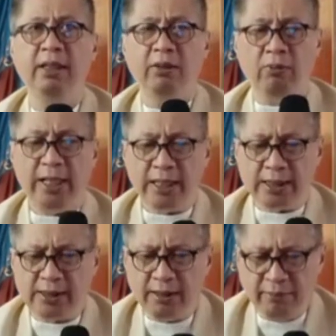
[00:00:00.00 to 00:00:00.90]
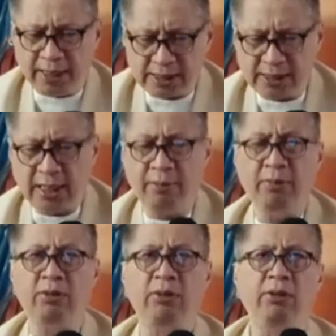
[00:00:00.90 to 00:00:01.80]
When is the best time
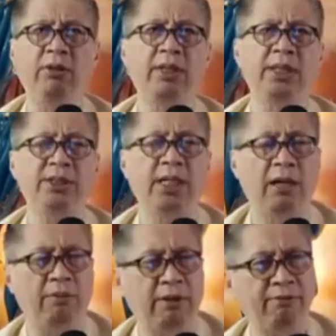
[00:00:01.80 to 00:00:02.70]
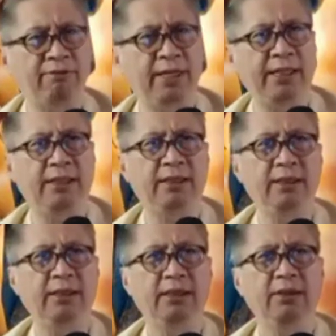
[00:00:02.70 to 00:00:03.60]
to nourish our faith?
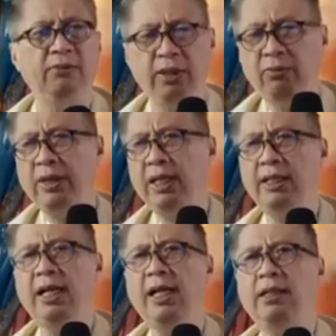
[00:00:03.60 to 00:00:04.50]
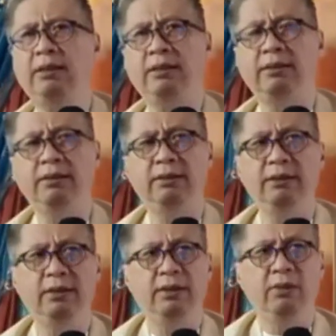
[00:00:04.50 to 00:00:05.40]
When we are young.
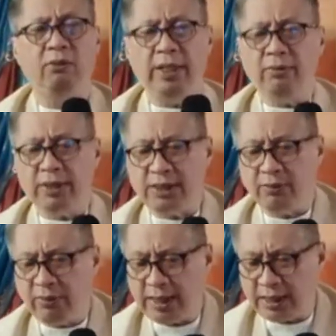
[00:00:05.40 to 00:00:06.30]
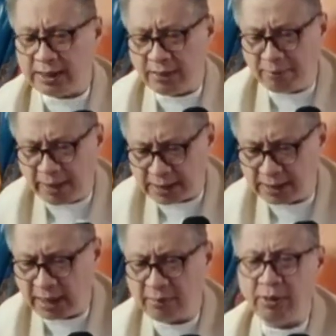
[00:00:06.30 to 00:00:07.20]
When is the best
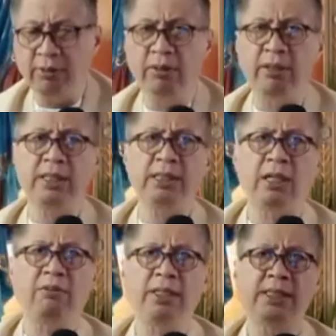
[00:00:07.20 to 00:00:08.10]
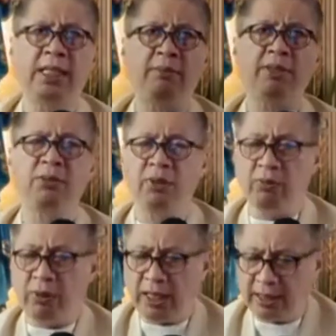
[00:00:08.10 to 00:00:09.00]
time to nourish ourselves? When
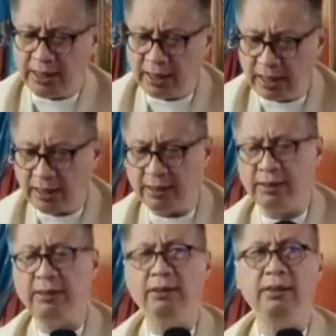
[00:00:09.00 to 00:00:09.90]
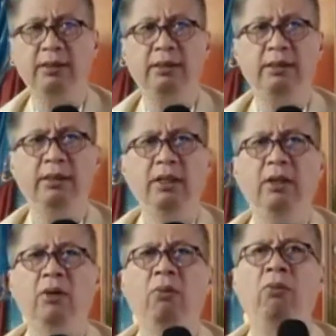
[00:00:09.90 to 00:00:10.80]
we are young.
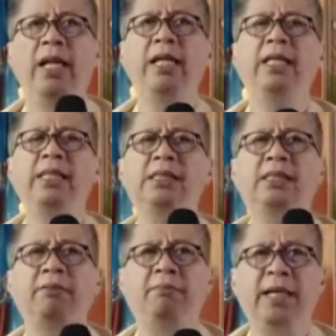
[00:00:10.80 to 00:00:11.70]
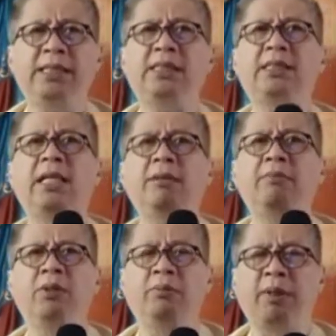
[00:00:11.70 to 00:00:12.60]
When is the best time
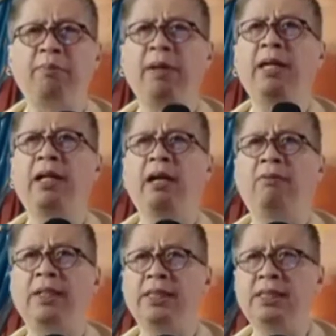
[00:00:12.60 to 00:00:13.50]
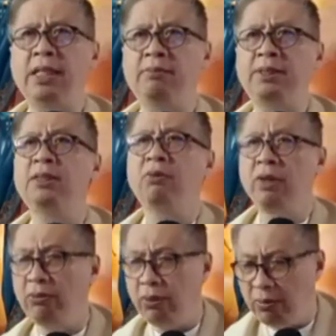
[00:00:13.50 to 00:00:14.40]
to prepare ourselves?
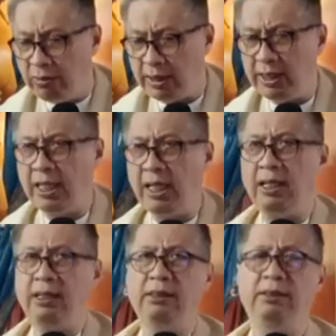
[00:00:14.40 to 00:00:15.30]
When we were young.